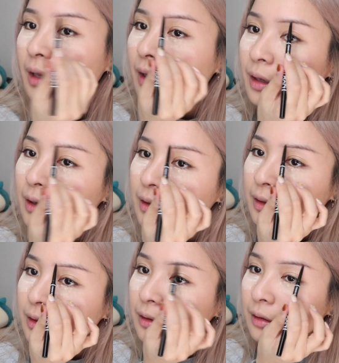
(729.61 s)

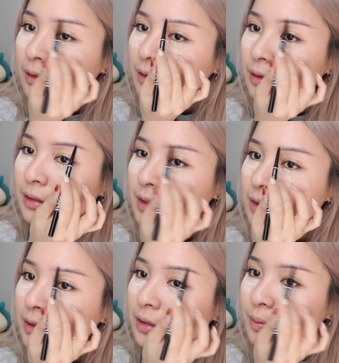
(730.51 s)
And this is
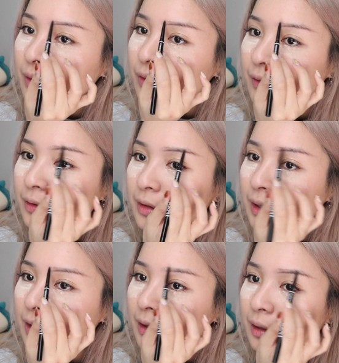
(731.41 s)
just my favorite
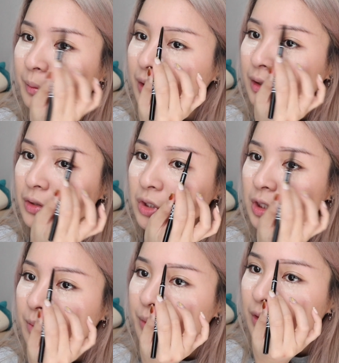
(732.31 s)
thing. I mean, it's
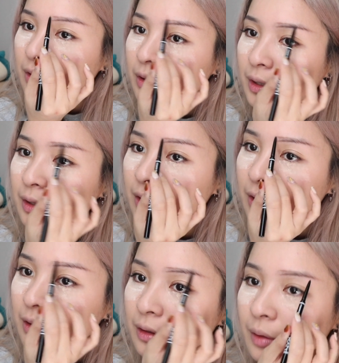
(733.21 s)
cheaper
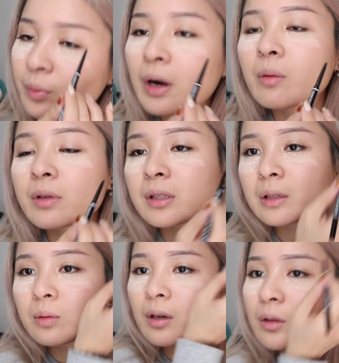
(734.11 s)
than the Brow Wiz.
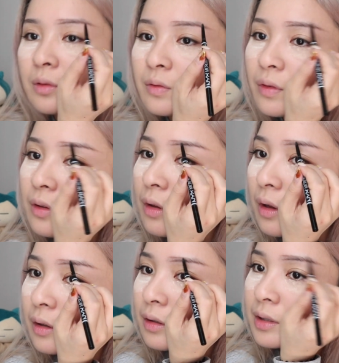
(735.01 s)
That's what I used for the
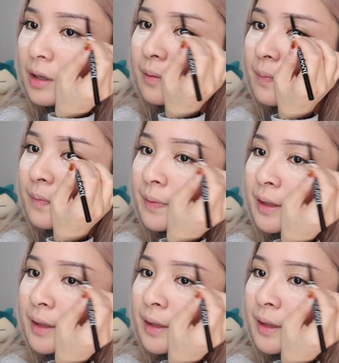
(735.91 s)
longest time.